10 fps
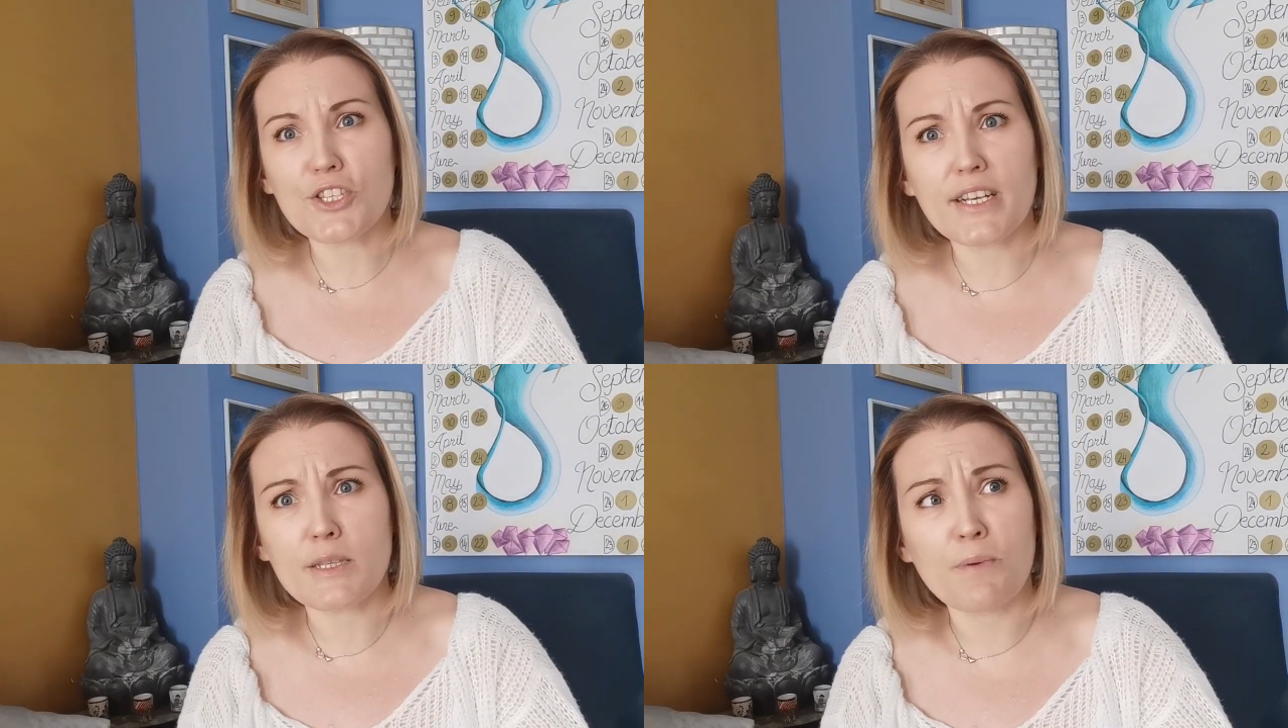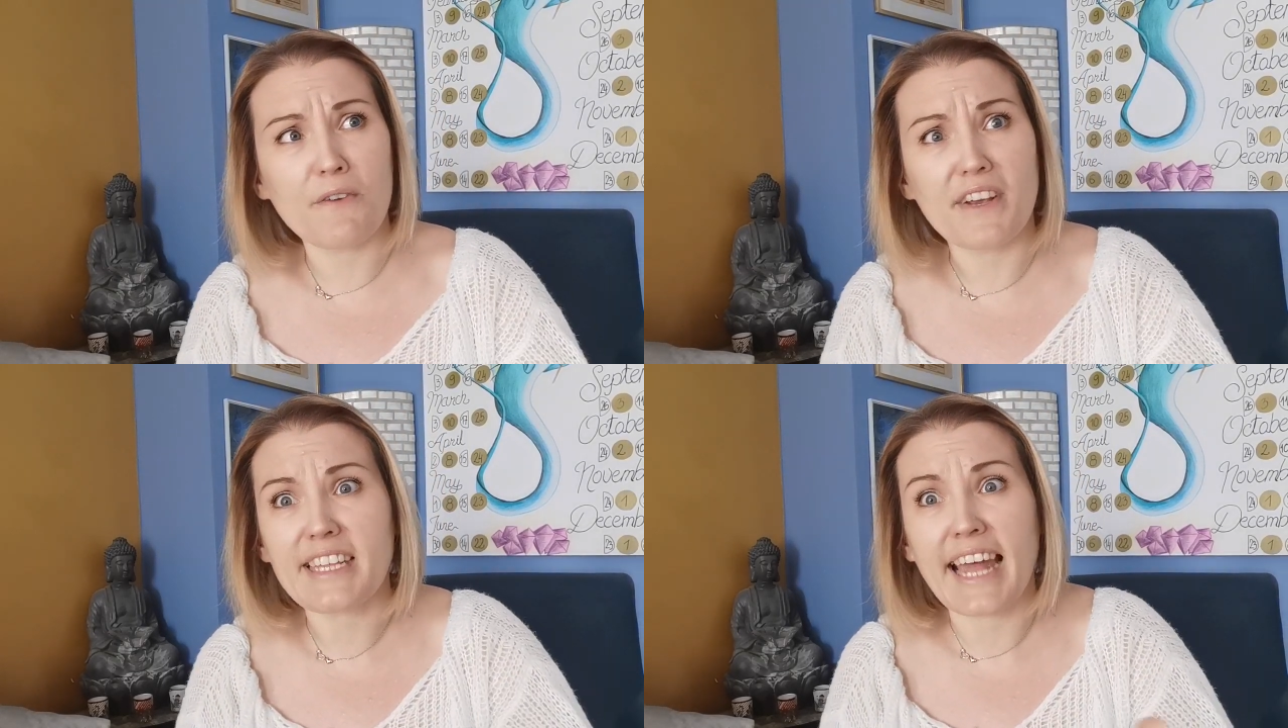thing as
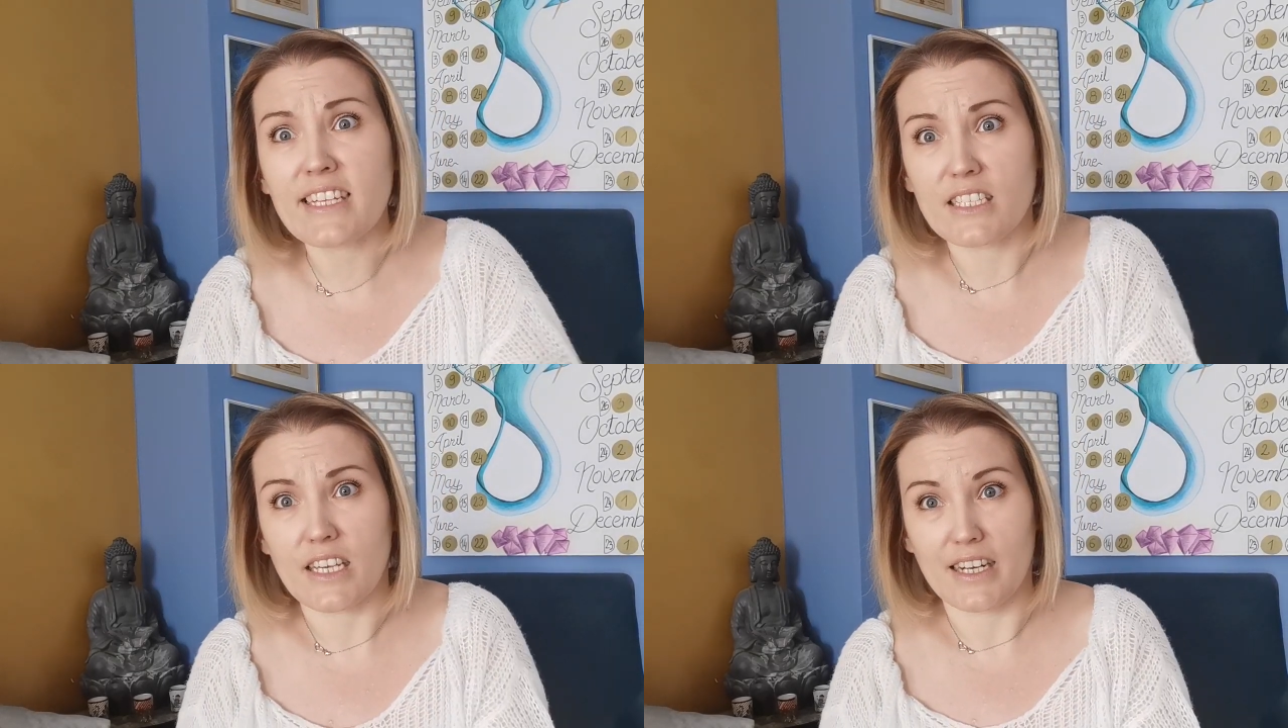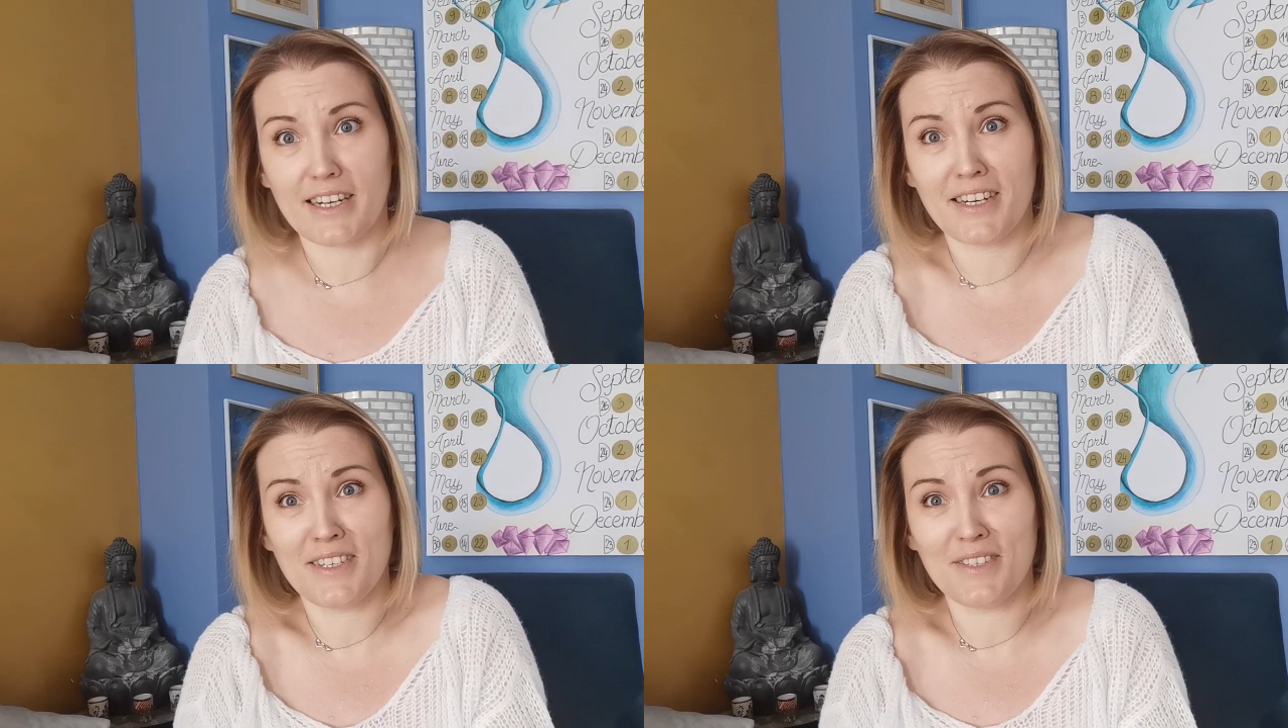perfect anything.
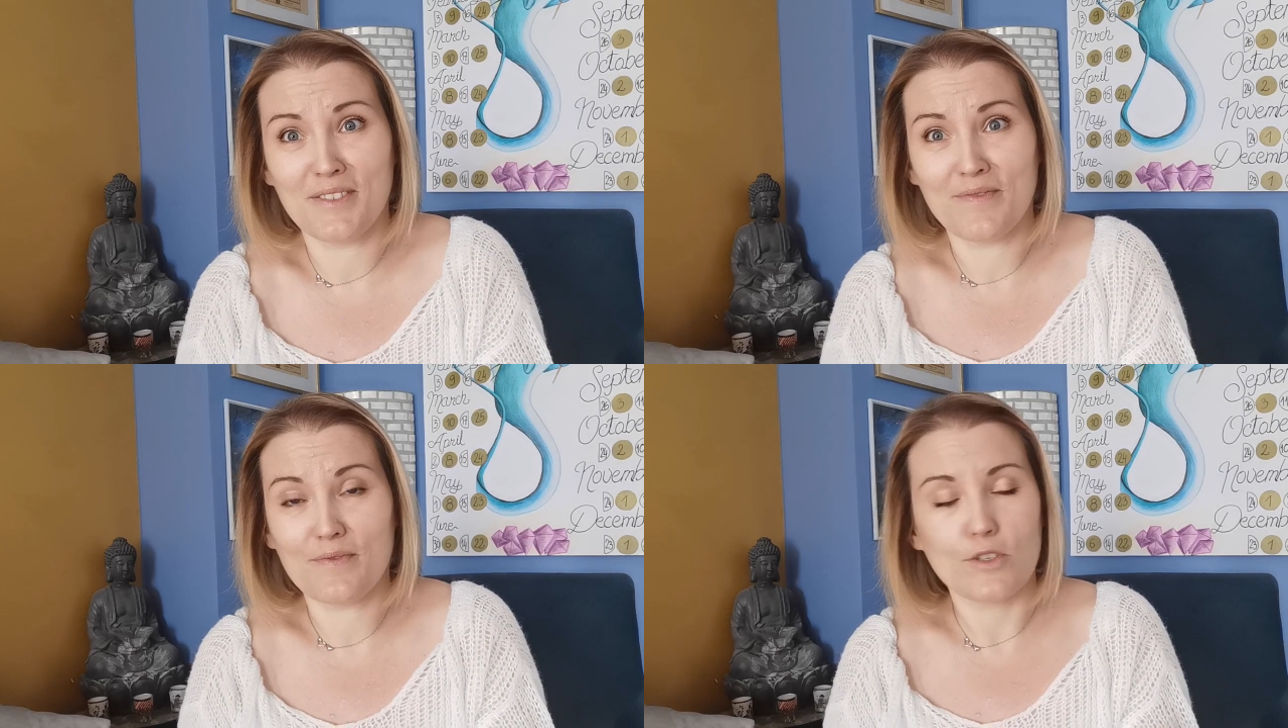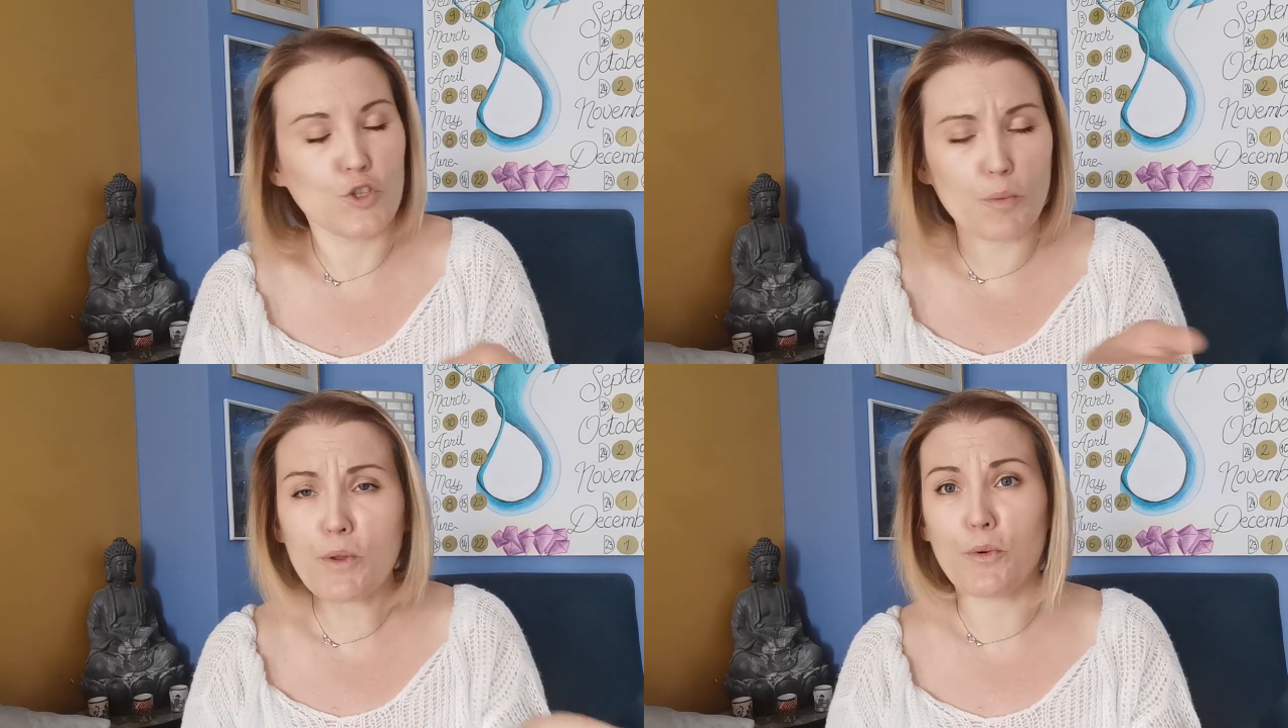
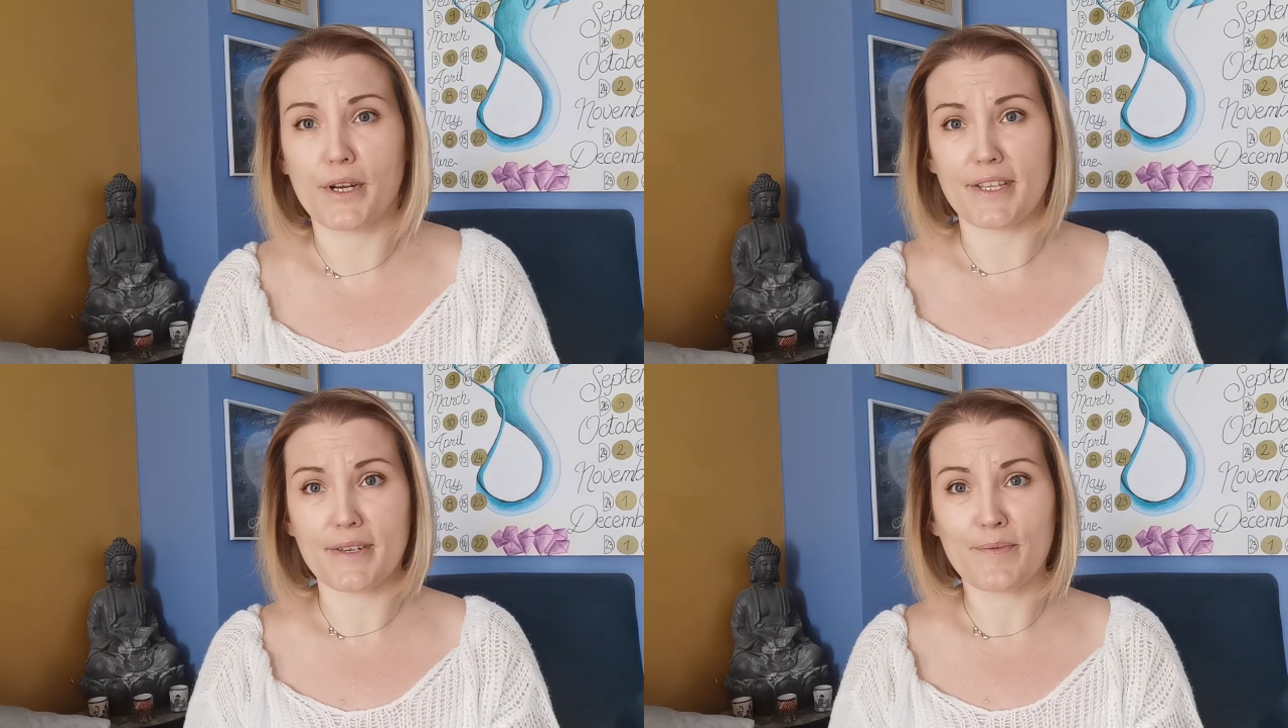Stupid word.